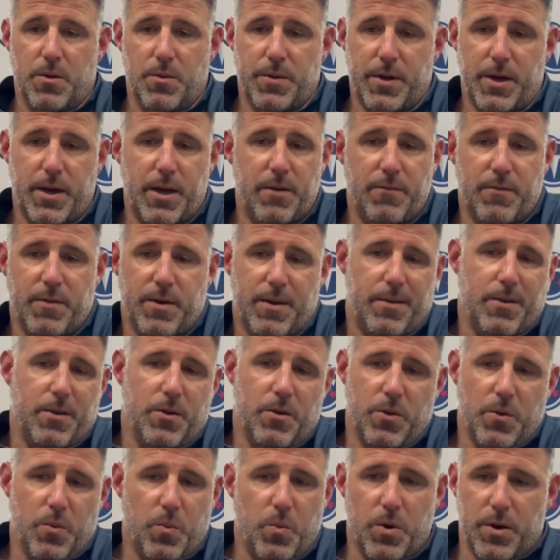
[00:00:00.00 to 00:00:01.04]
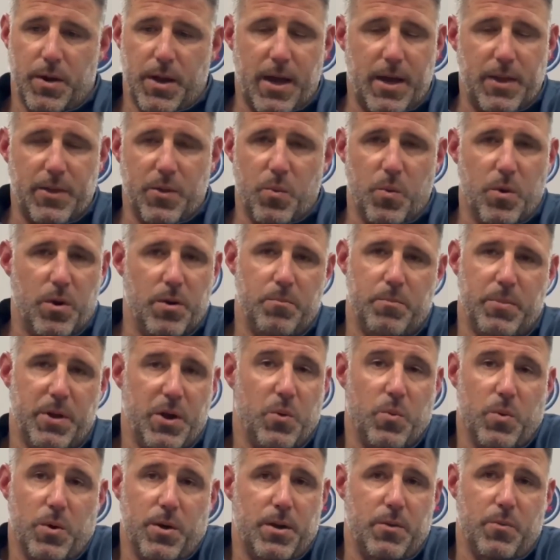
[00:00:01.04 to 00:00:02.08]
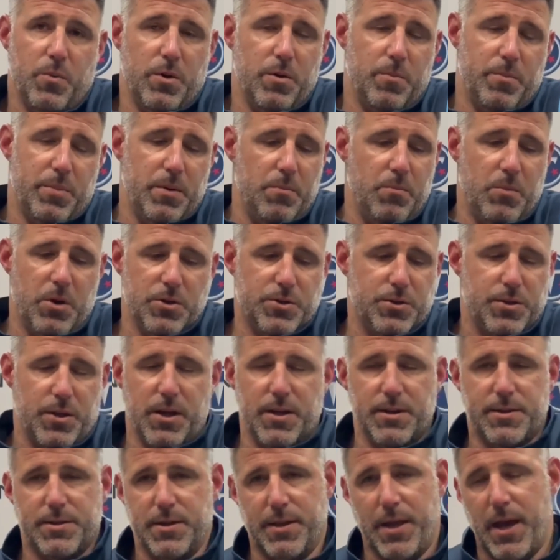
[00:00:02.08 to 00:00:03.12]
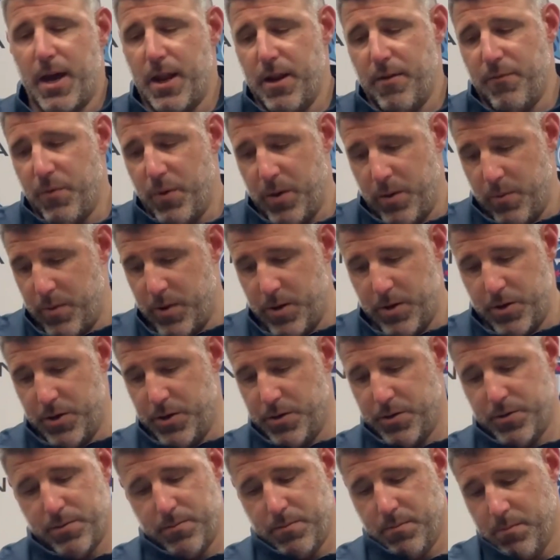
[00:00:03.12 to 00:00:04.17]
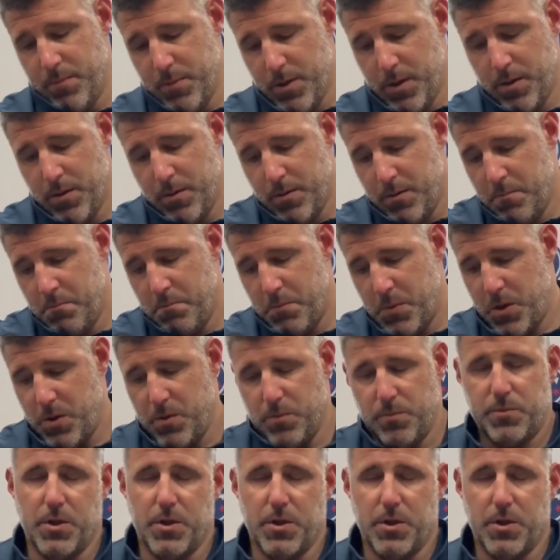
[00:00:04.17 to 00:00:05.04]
They even, if the one had the one big one, it would have been much less than that if we would have just you know,